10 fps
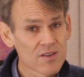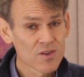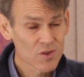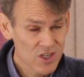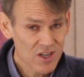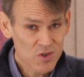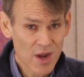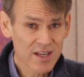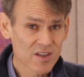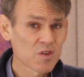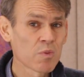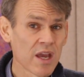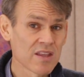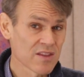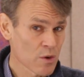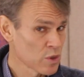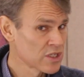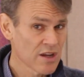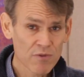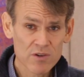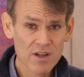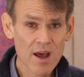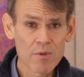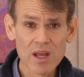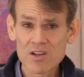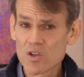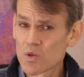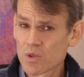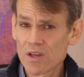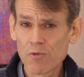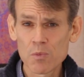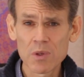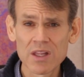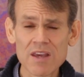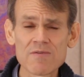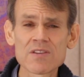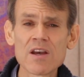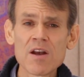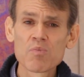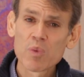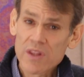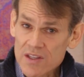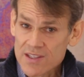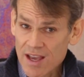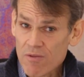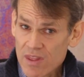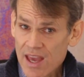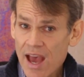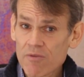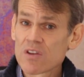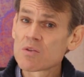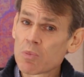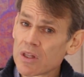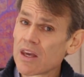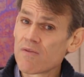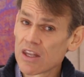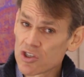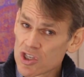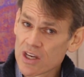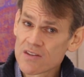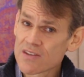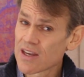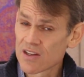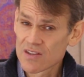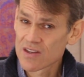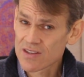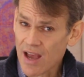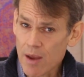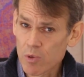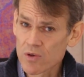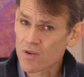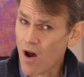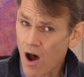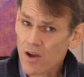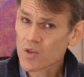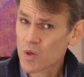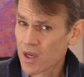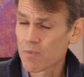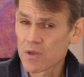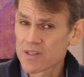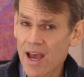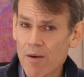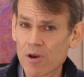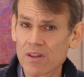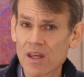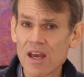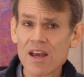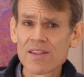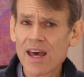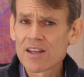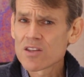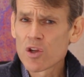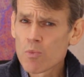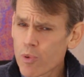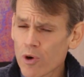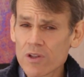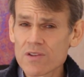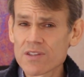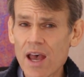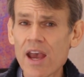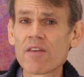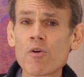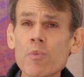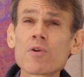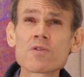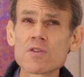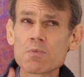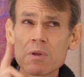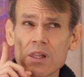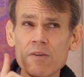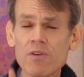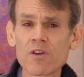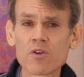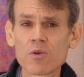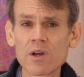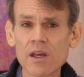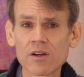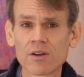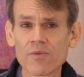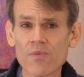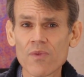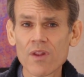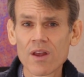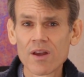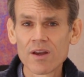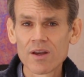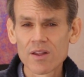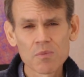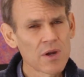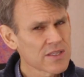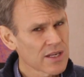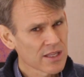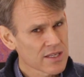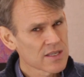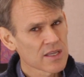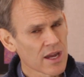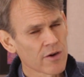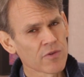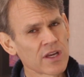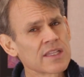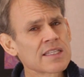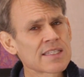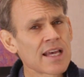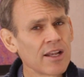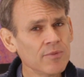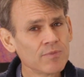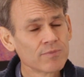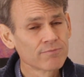Socheat tried to explain that there were different denominations with different beliefs, but that Seventh-day Adventists believed that Jesus and his disciples also kept the Sabbath, that it's an important sign of a person's belief in their Creator. The president listened carefully and then said,